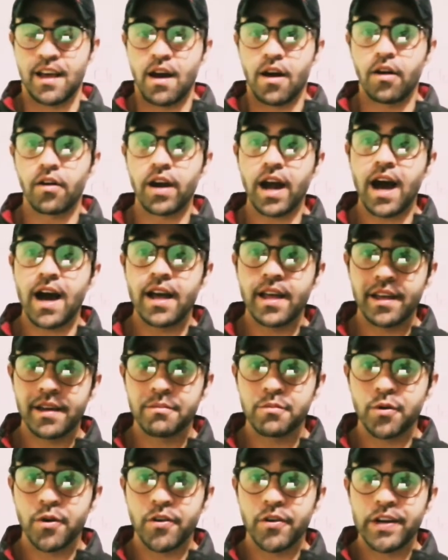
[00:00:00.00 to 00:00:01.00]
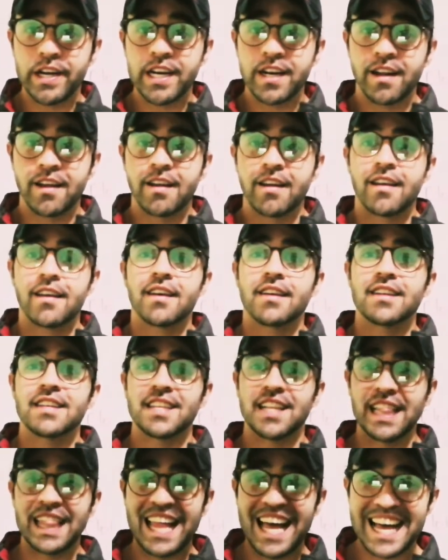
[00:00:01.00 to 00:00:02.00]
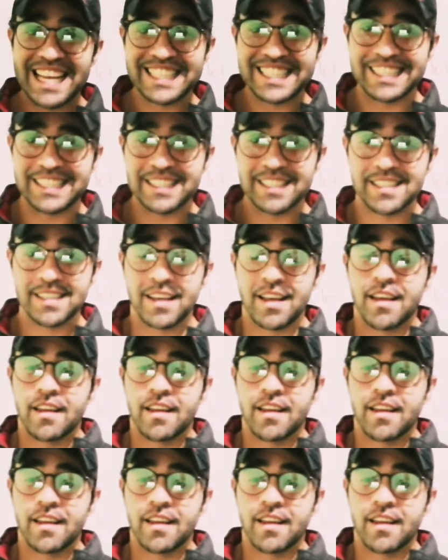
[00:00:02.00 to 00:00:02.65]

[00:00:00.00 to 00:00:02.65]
or I am wearing glasses.